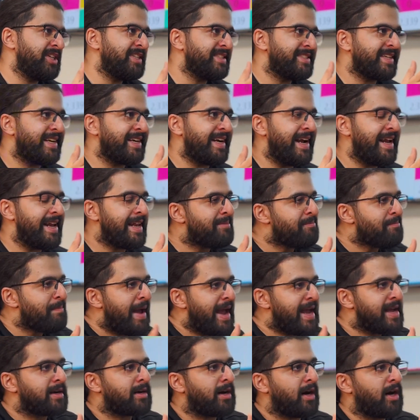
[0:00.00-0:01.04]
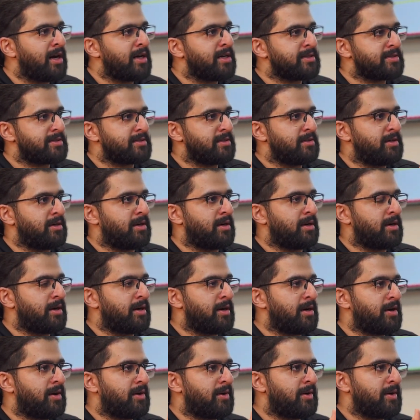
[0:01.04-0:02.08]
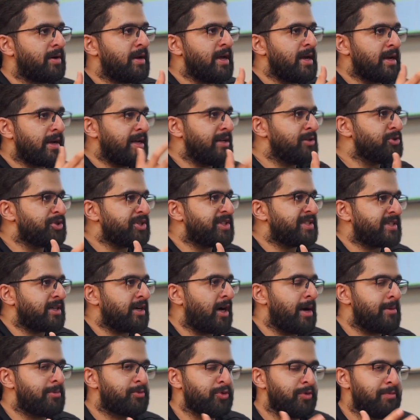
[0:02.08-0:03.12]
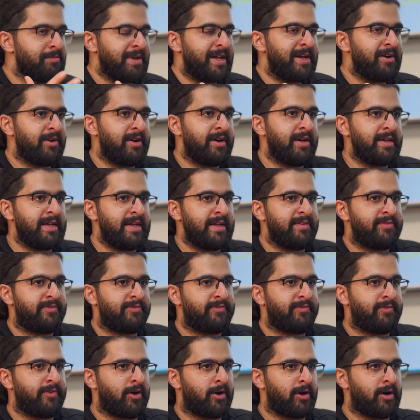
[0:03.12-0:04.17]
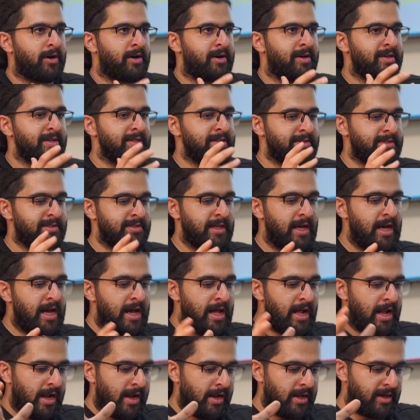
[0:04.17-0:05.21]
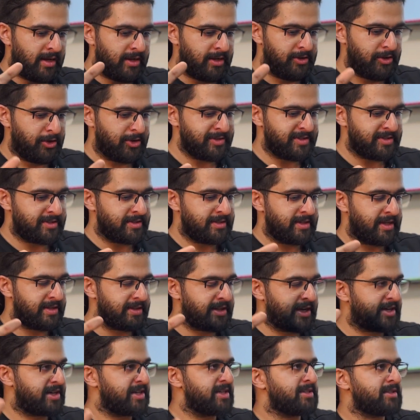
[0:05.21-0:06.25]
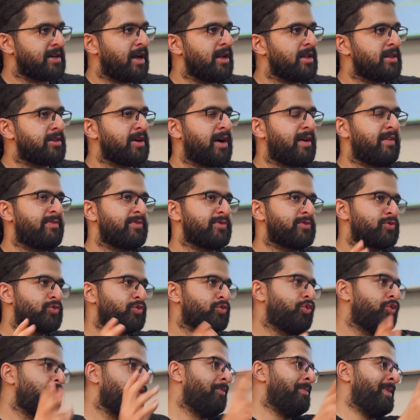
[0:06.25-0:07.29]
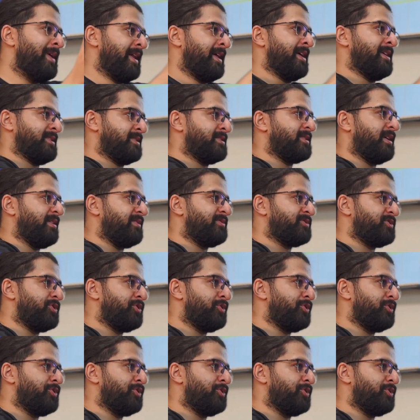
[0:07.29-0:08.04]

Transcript: Is there any main cause, or can you describe to me if or is the result of too many stuffs?